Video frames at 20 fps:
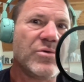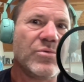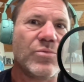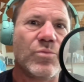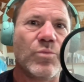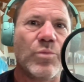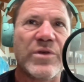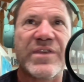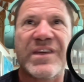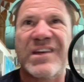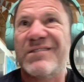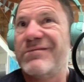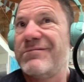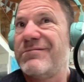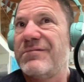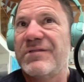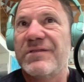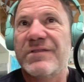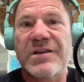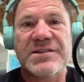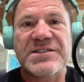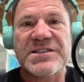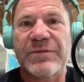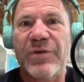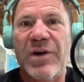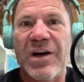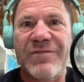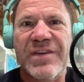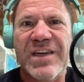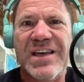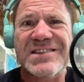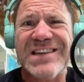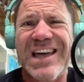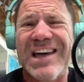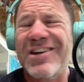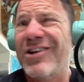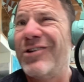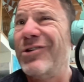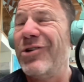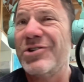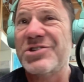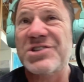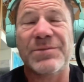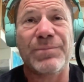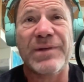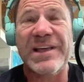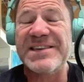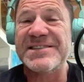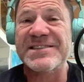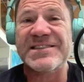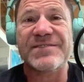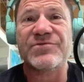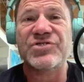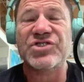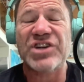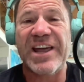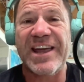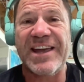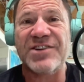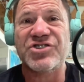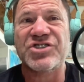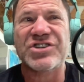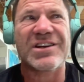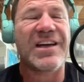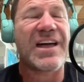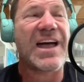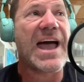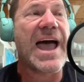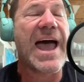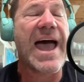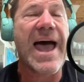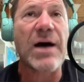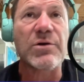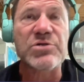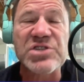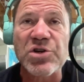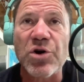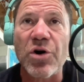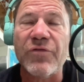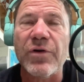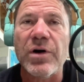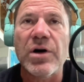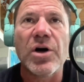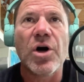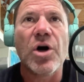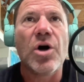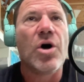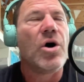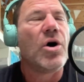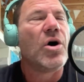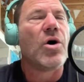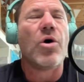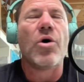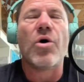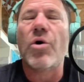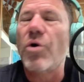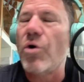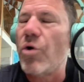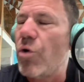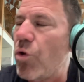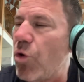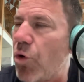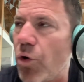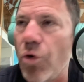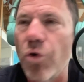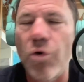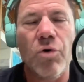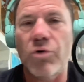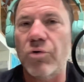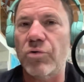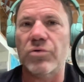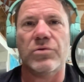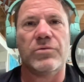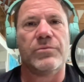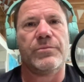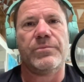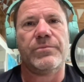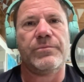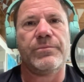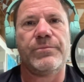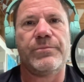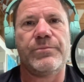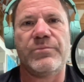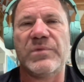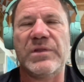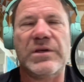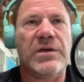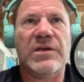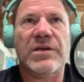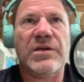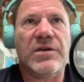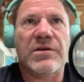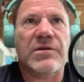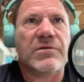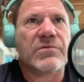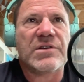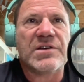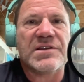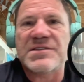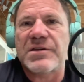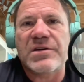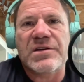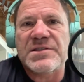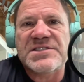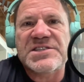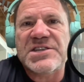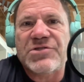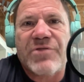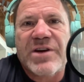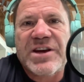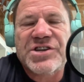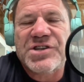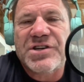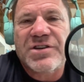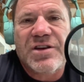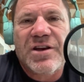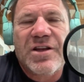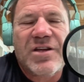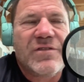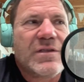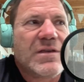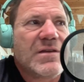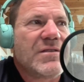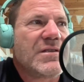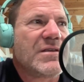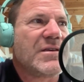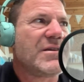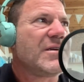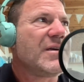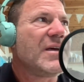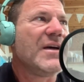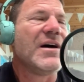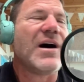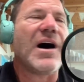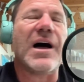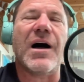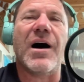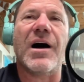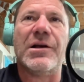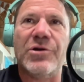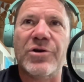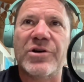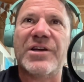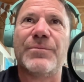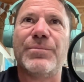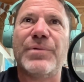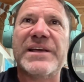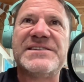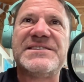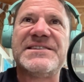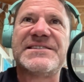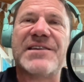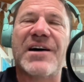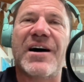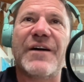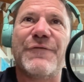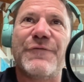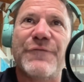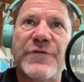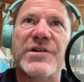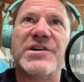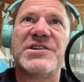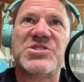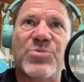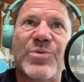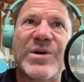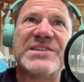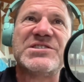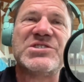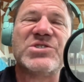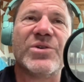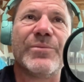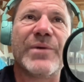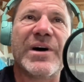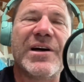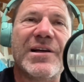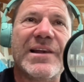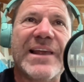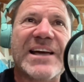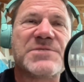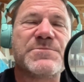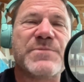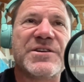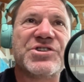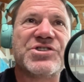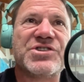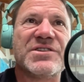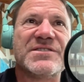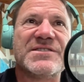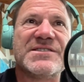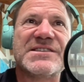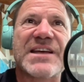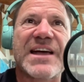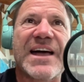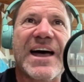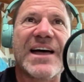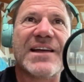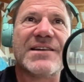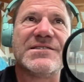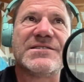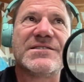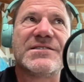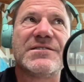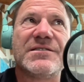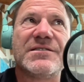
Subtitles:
within 35 years, and a lot of places have changed out of all consideration. That I look at places that I first went to in my early expeditions, and